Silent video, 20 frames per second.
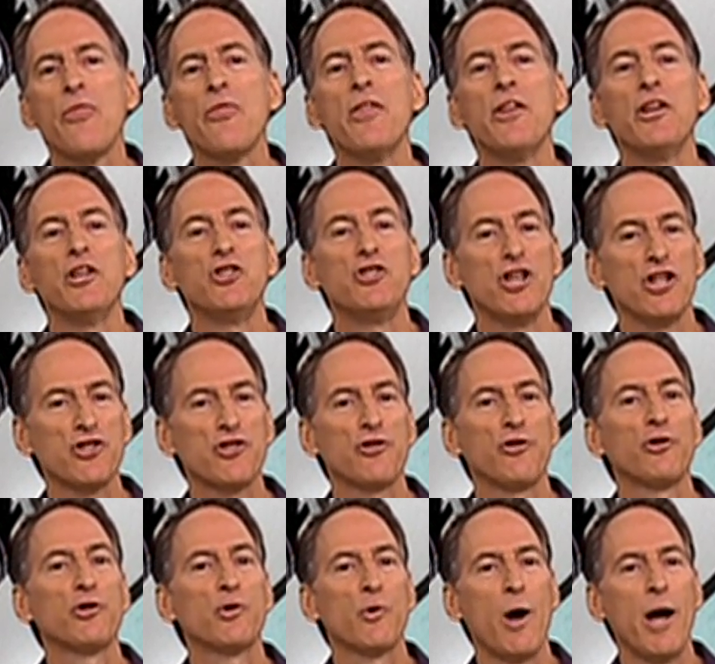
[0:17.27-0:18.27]
then
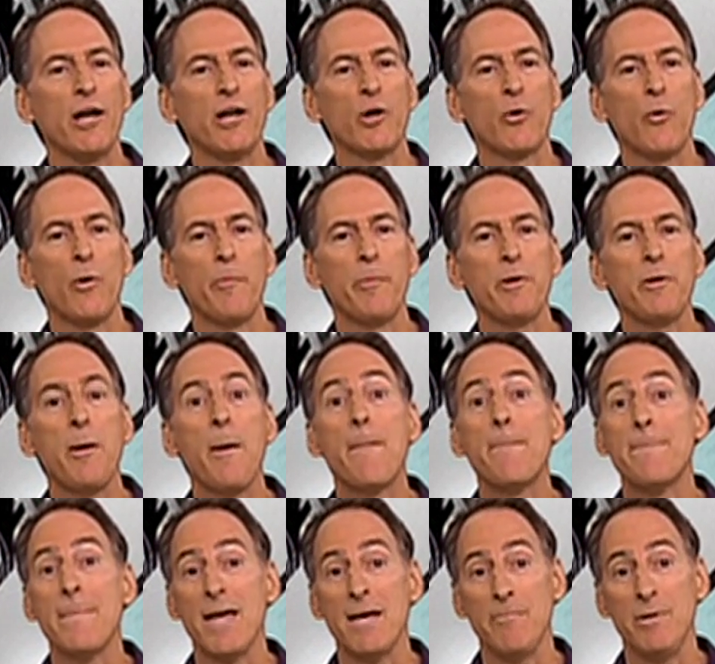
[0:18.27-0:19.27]
additional drying equipment
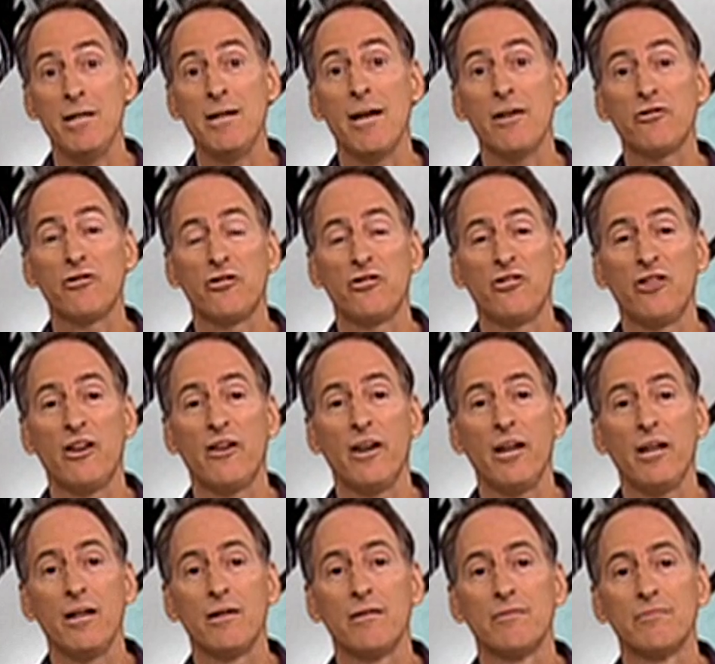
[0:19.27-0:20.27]
may be
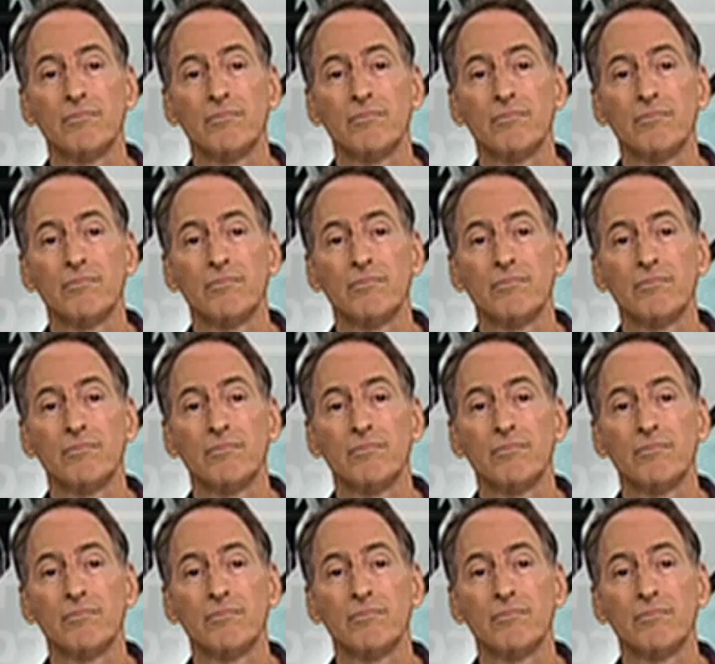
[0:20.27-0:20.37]
necessary.